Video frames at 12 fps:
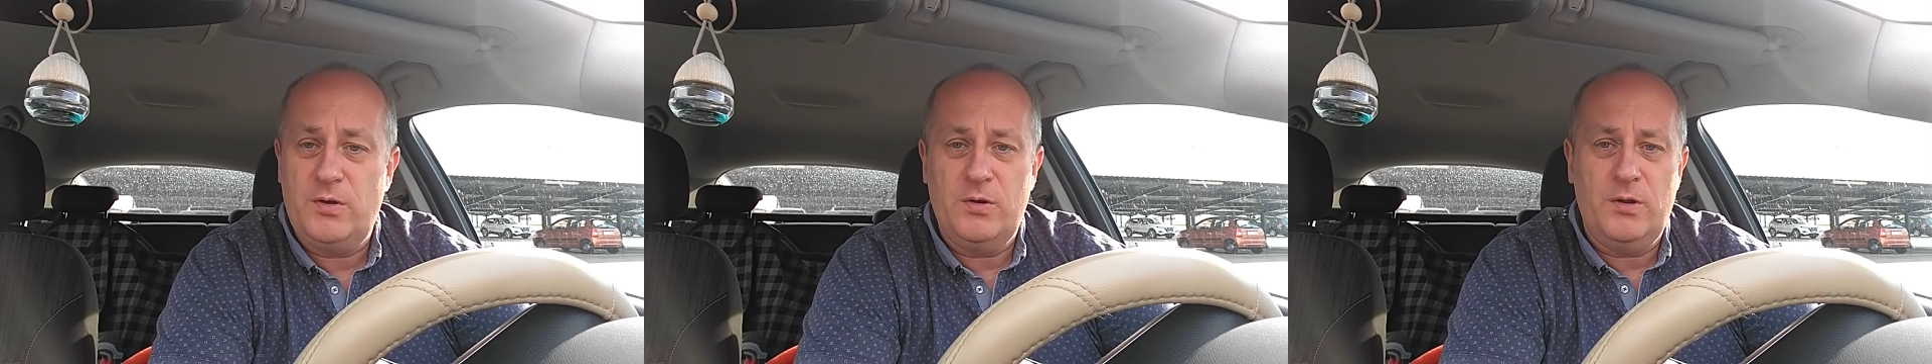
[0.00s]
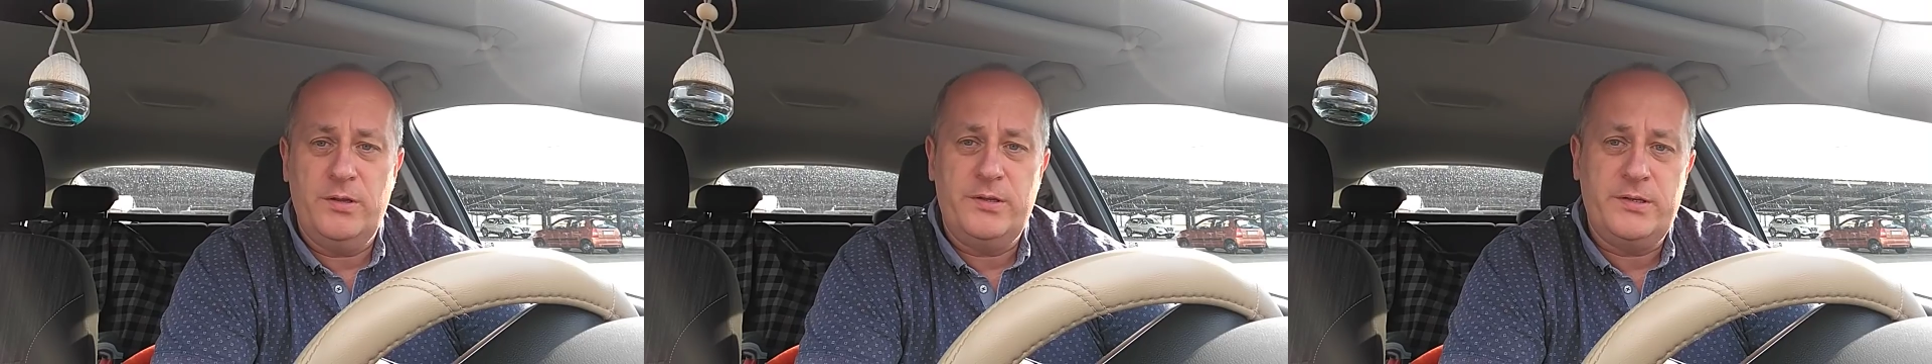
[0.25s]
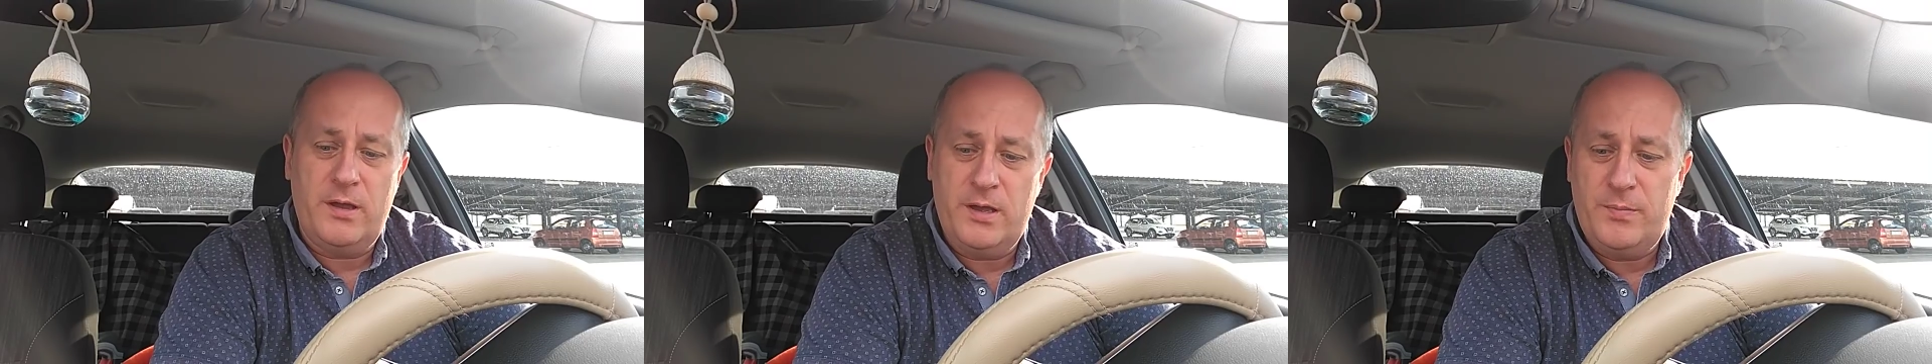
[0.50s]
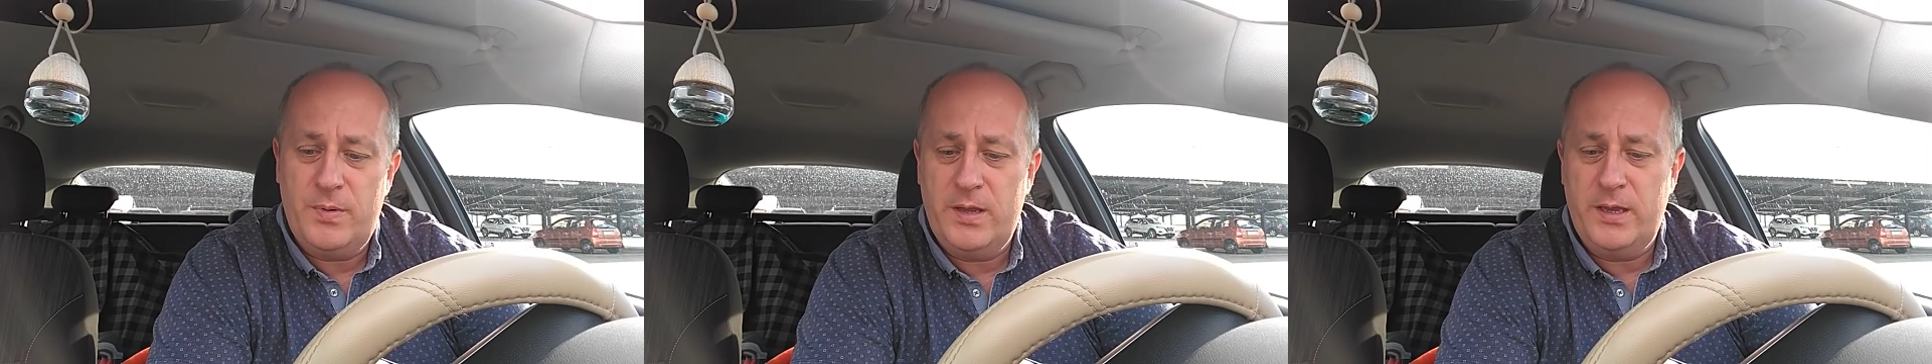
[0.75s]
good on the
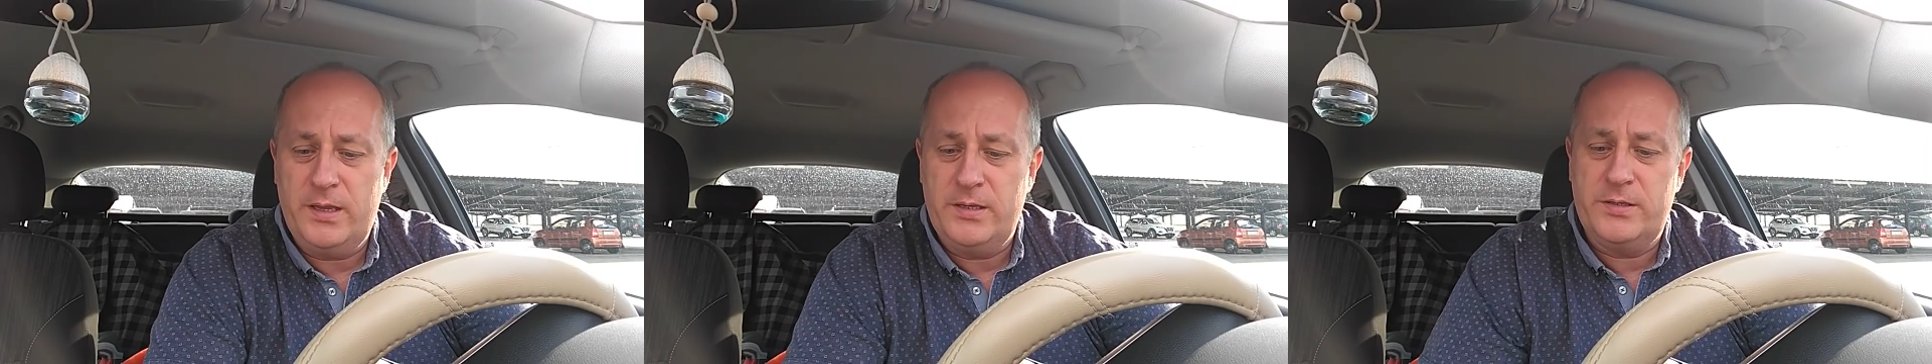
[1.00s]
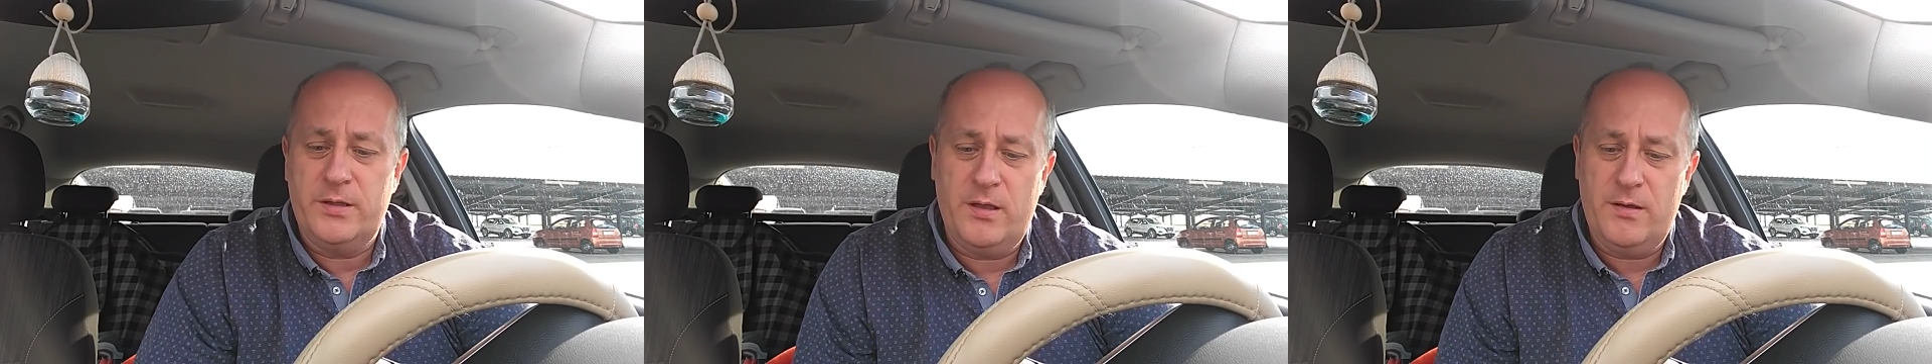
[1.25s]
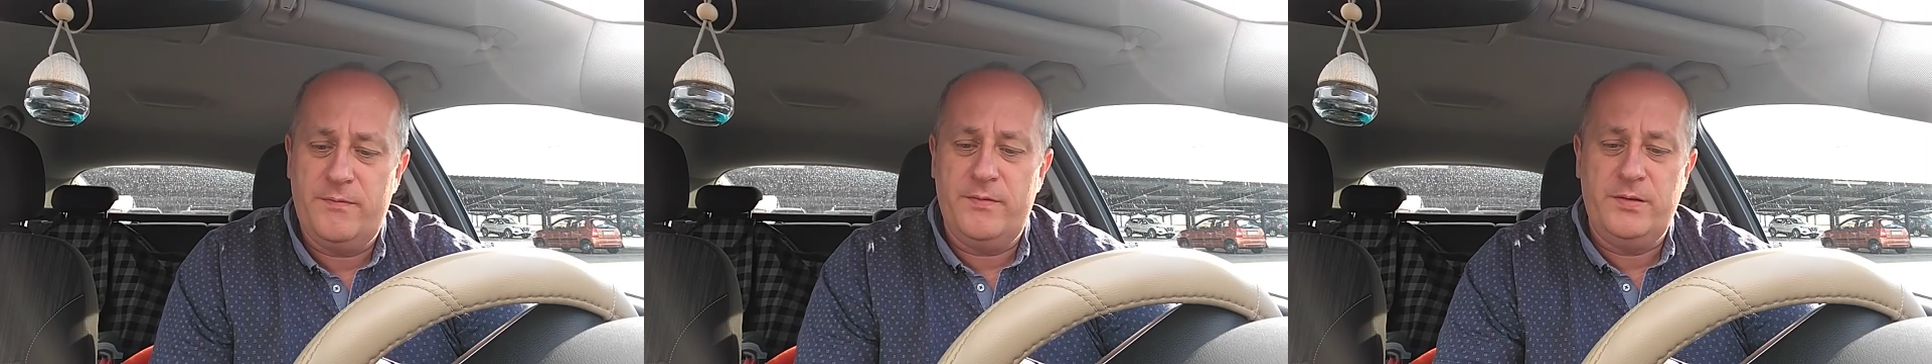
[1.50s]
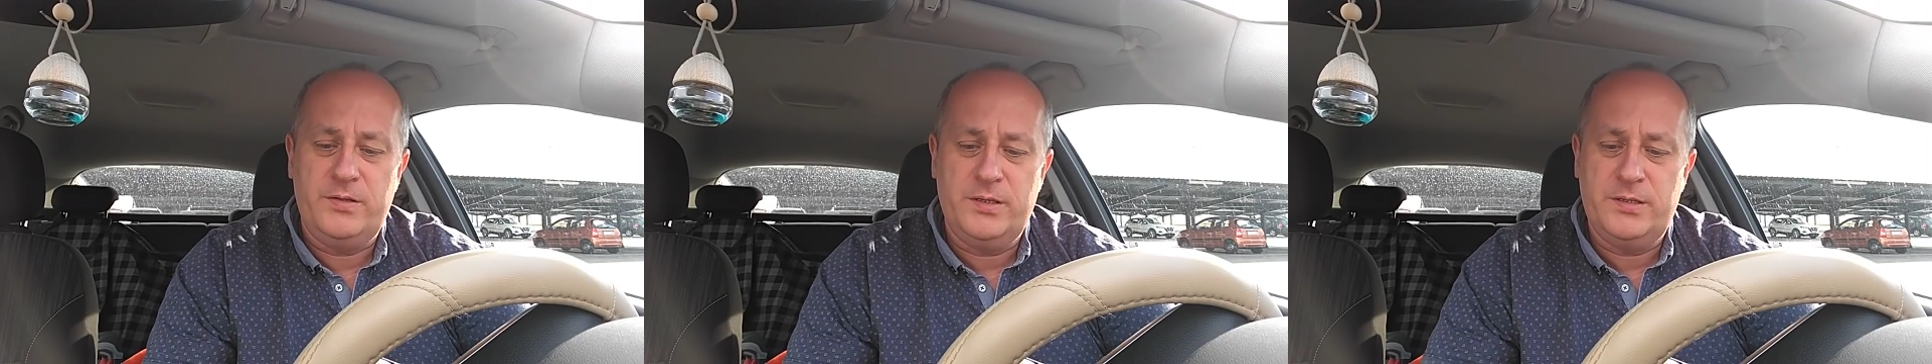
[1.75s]
typing and stuff,
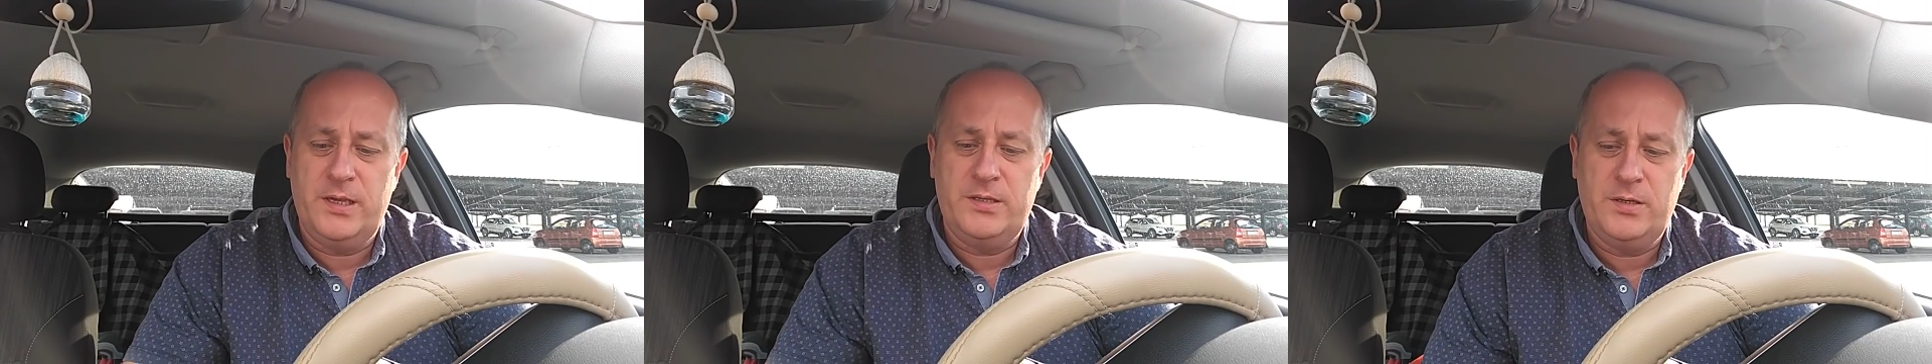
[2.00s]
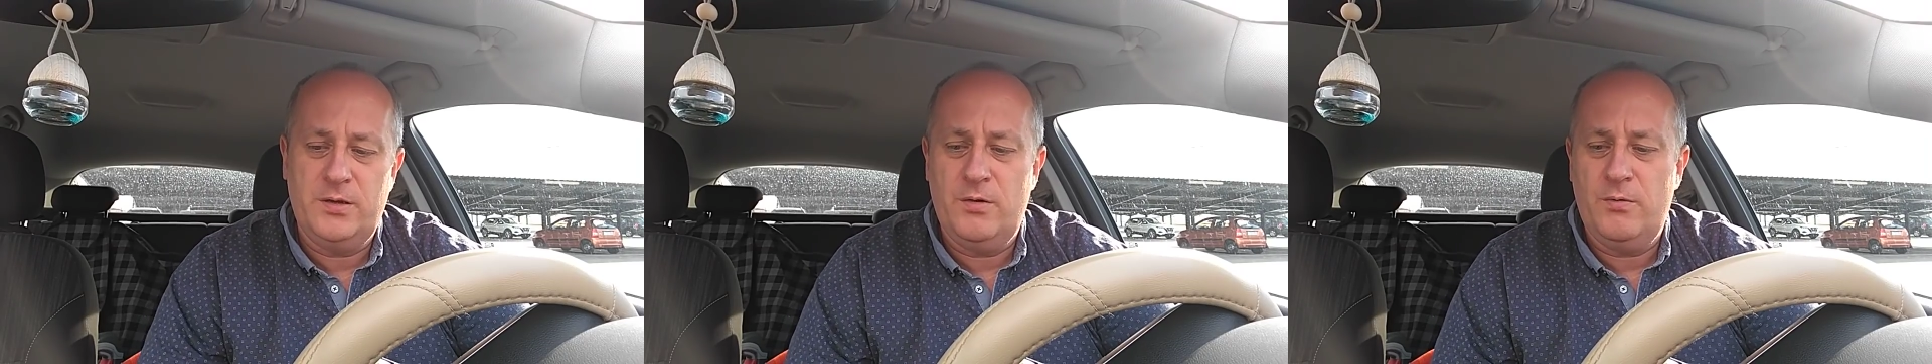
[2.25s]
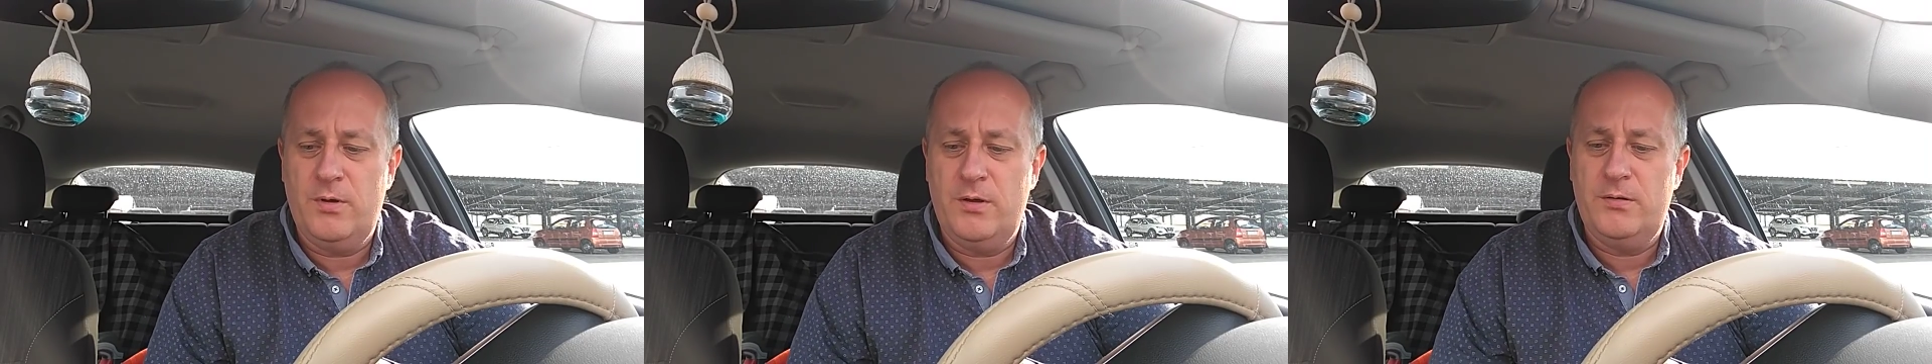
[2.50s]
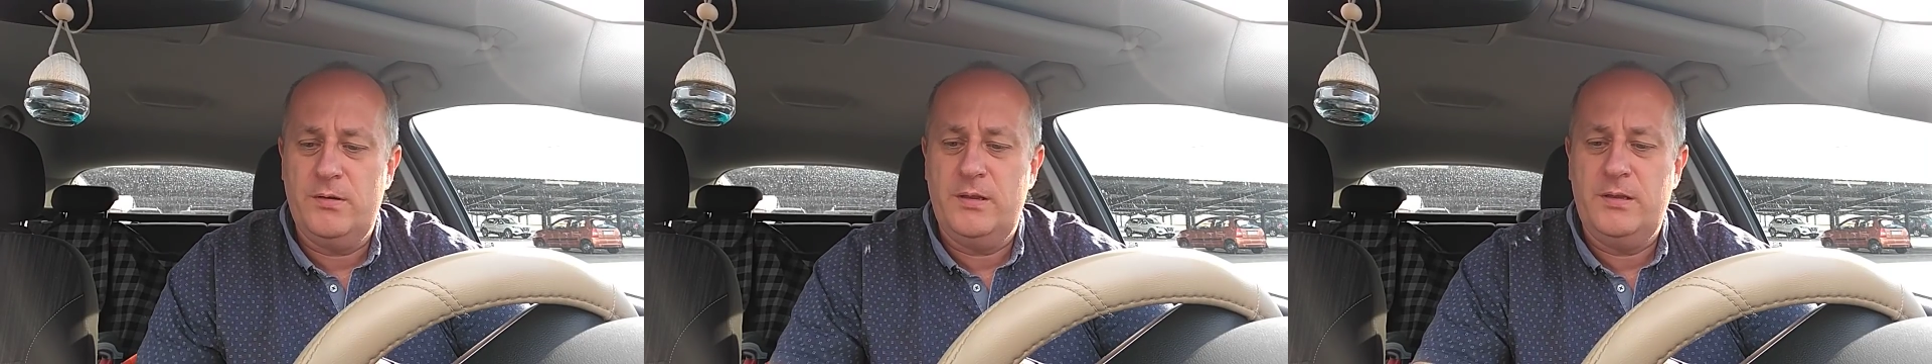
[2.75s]
and she said, "You know what?